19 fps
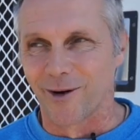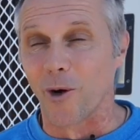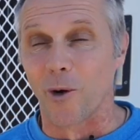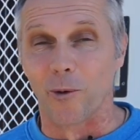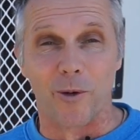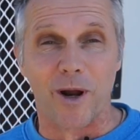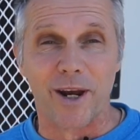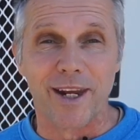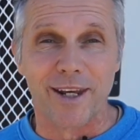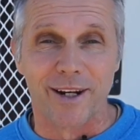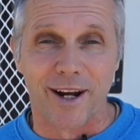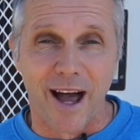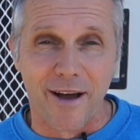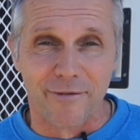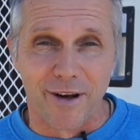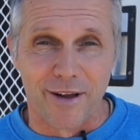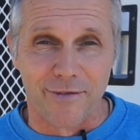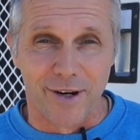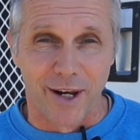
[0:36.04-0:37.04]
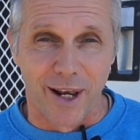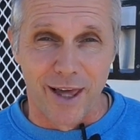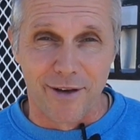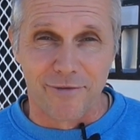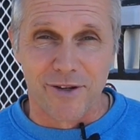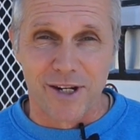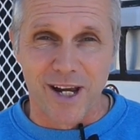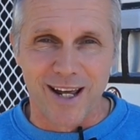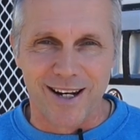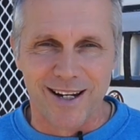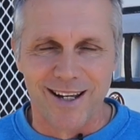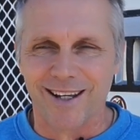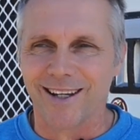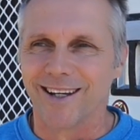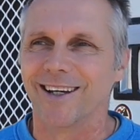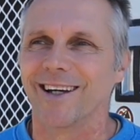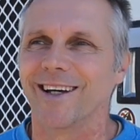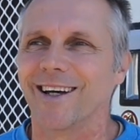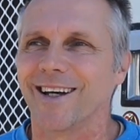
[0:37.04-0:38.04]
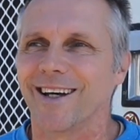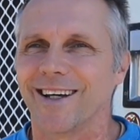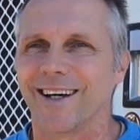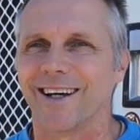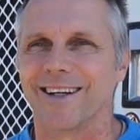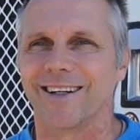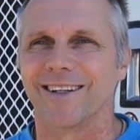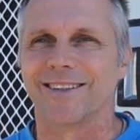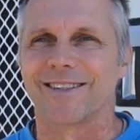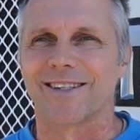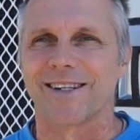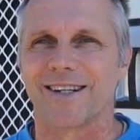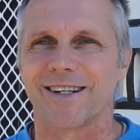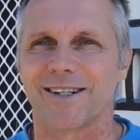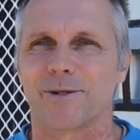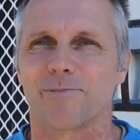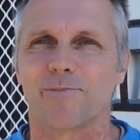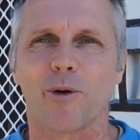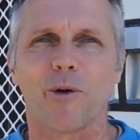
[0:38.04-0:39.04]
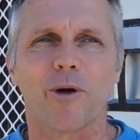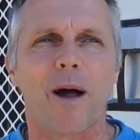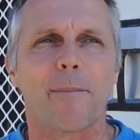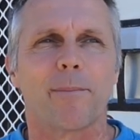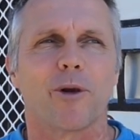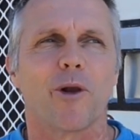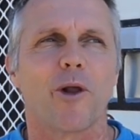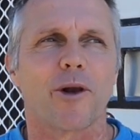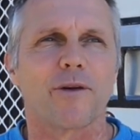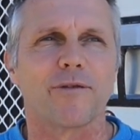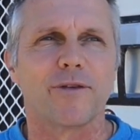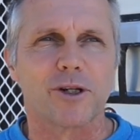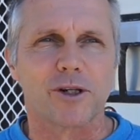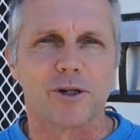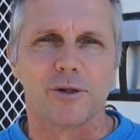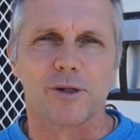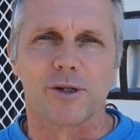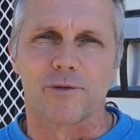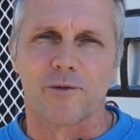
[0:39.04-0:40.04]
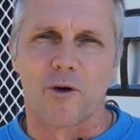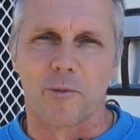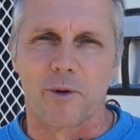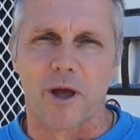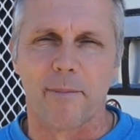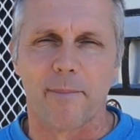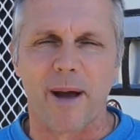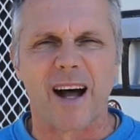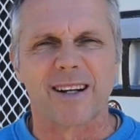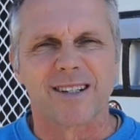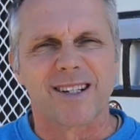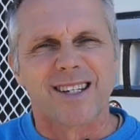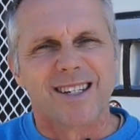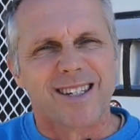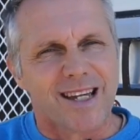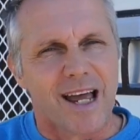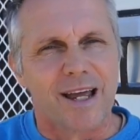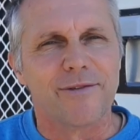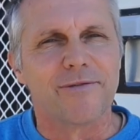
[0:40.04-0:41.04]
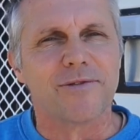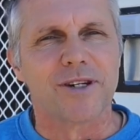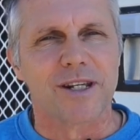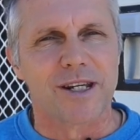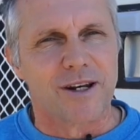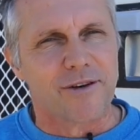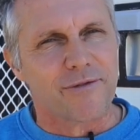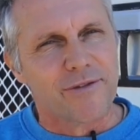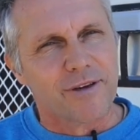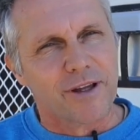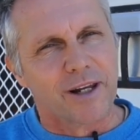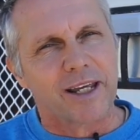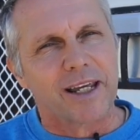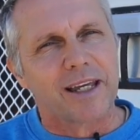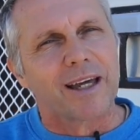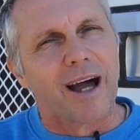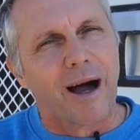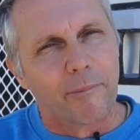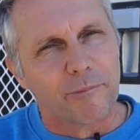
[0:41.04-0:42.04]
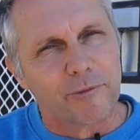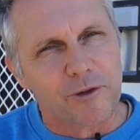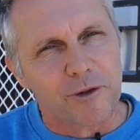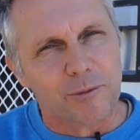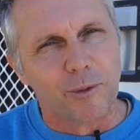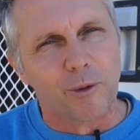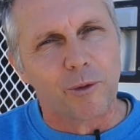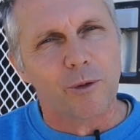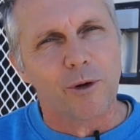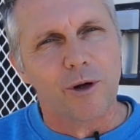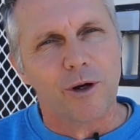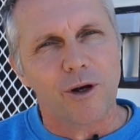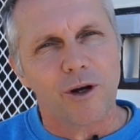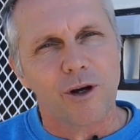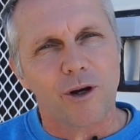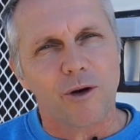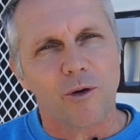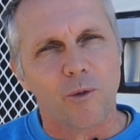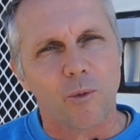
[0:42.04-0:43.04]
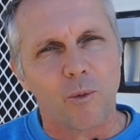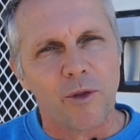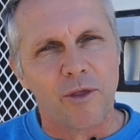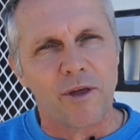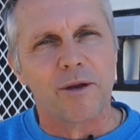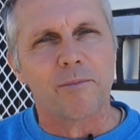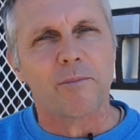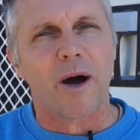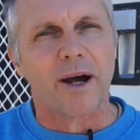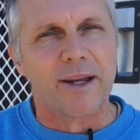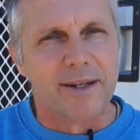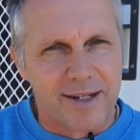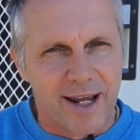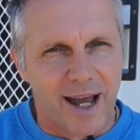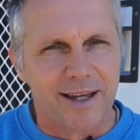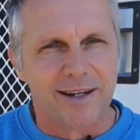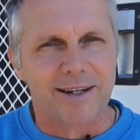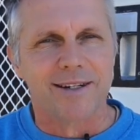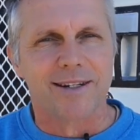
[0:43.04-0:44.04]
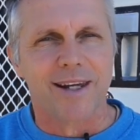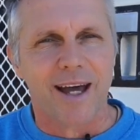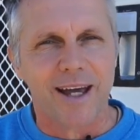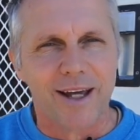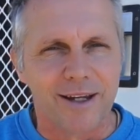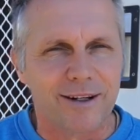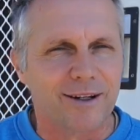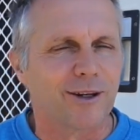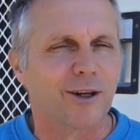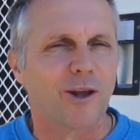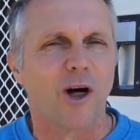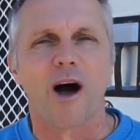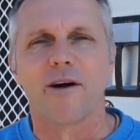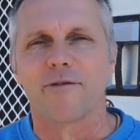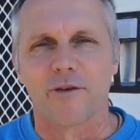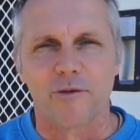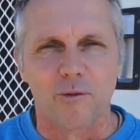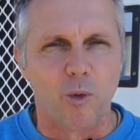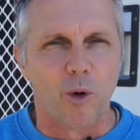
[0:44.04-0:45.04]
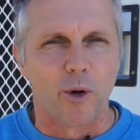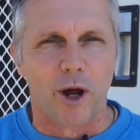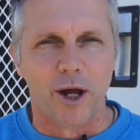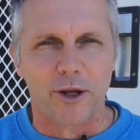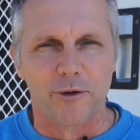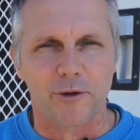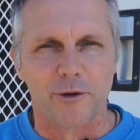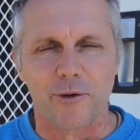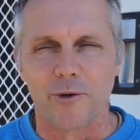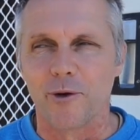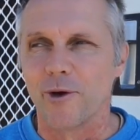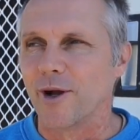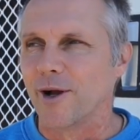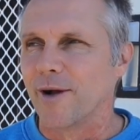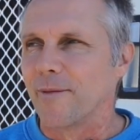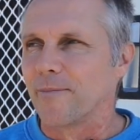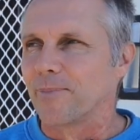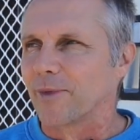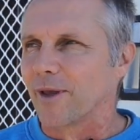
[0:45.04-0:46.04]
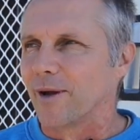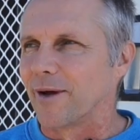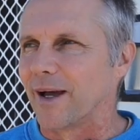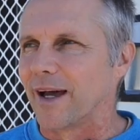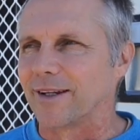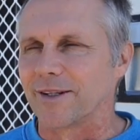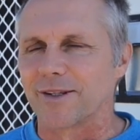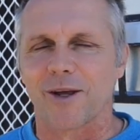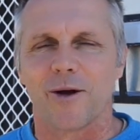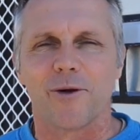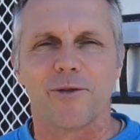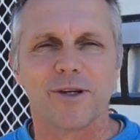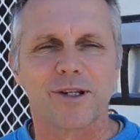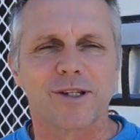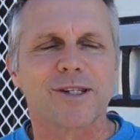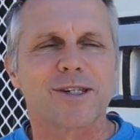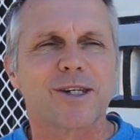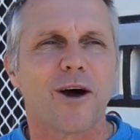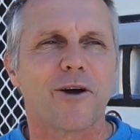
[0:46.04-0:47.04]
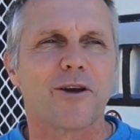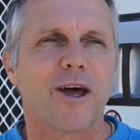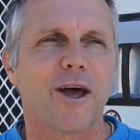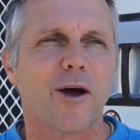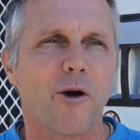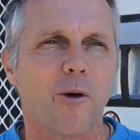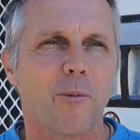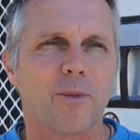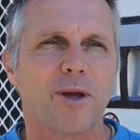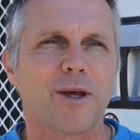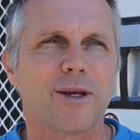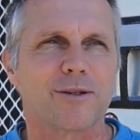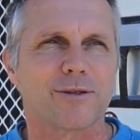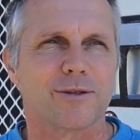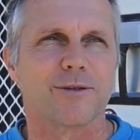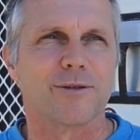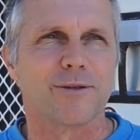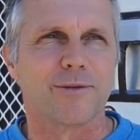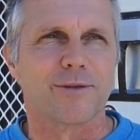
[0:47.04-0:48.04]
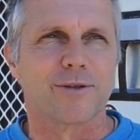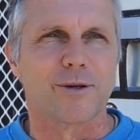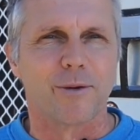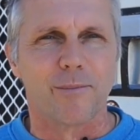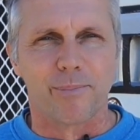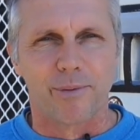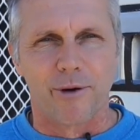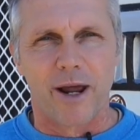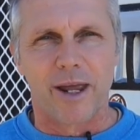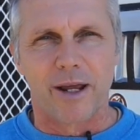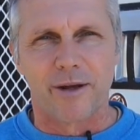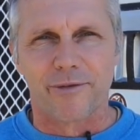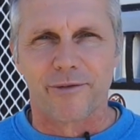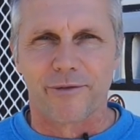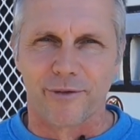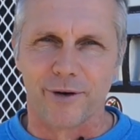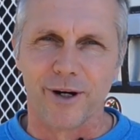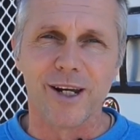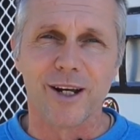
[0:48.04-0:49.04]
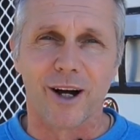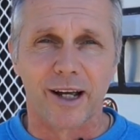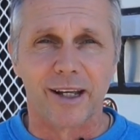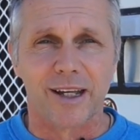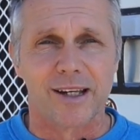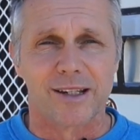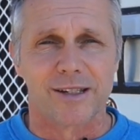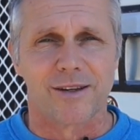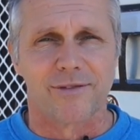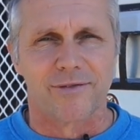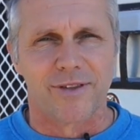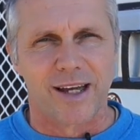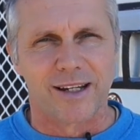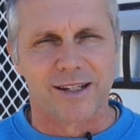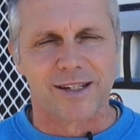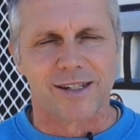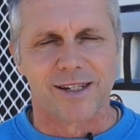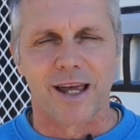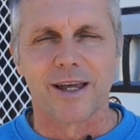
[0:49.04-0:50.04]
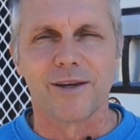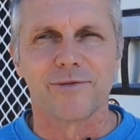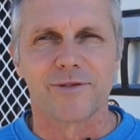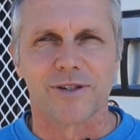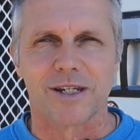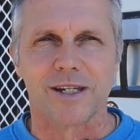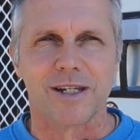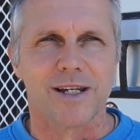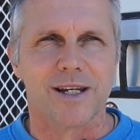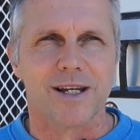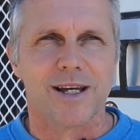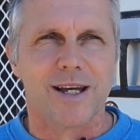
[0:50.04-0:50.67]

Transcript: already, and I haven't even left yet. It's brought up a lot of issues for me about safety and feeling comfortable within my day-to-day life of what I do. And so this is going to help me to break free, I guess, of that safety